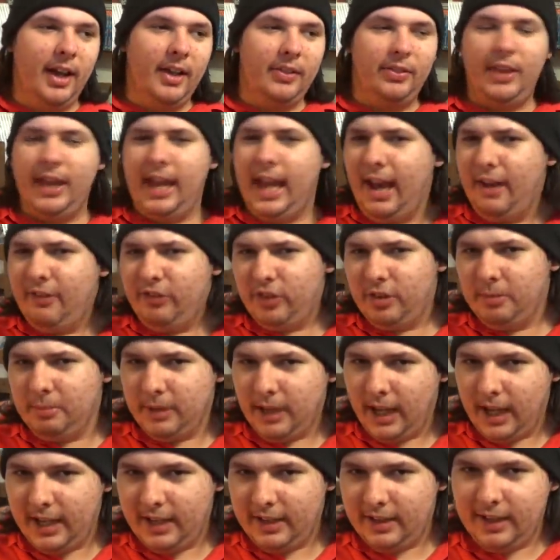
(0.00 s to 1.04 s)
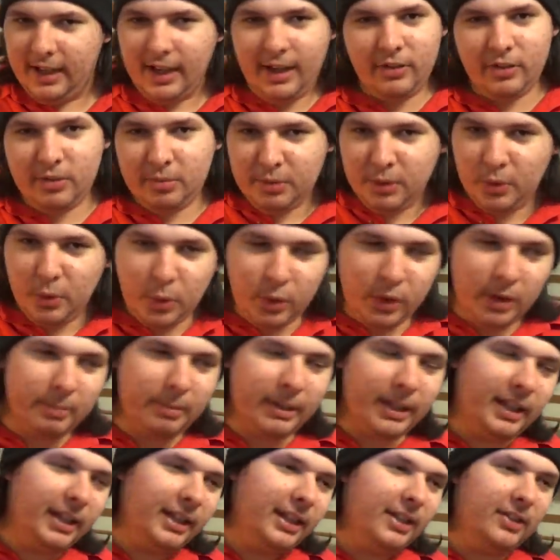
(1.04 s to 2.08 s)
They have some cool
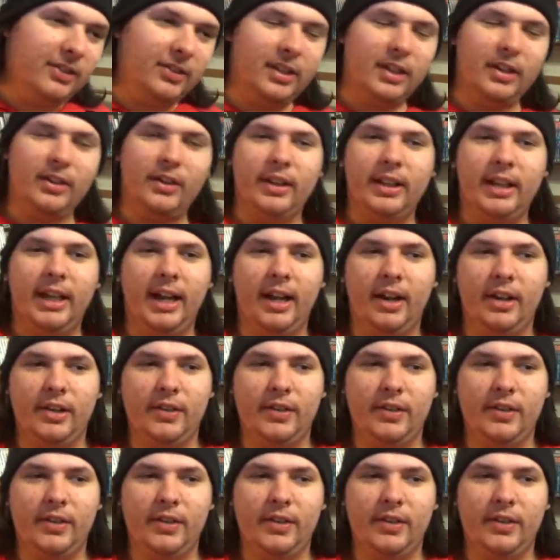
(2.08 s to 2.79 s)
abilities here and there.